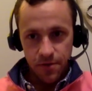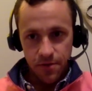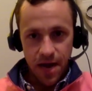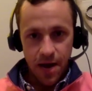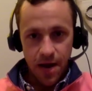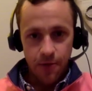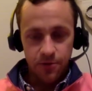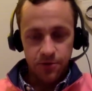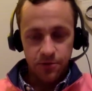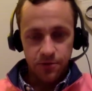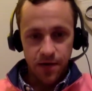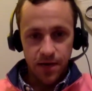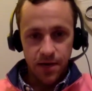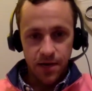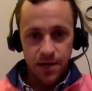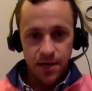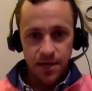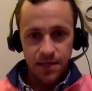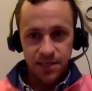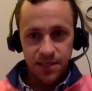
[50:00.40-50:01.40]
hours, right?
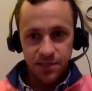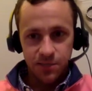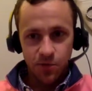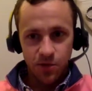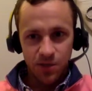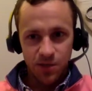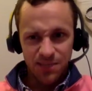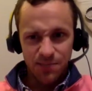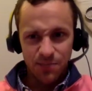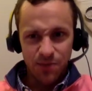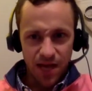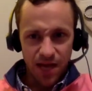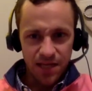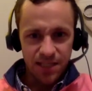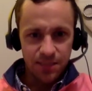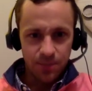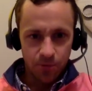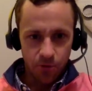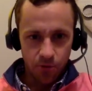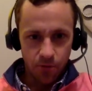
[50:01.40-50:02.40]
It just wasn't possible.